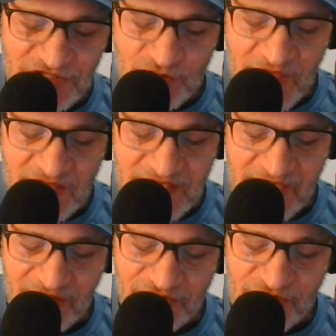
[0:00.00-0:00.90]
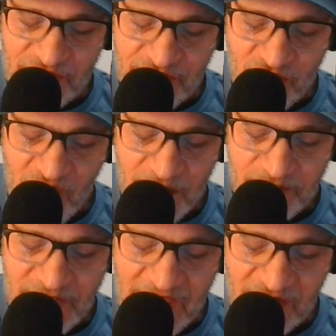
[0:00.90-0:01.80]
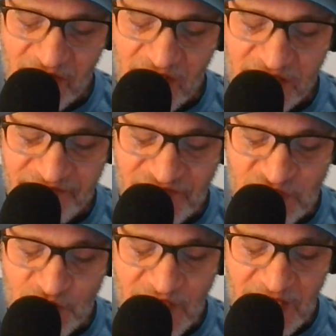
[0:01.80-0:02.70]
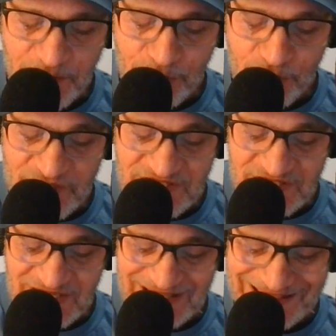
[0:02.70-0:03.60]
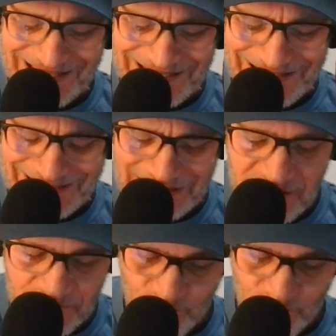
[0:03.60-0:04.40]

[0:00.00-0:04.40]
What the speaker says: Newgate Calendar, a crime catalog of Newgate Prison in London,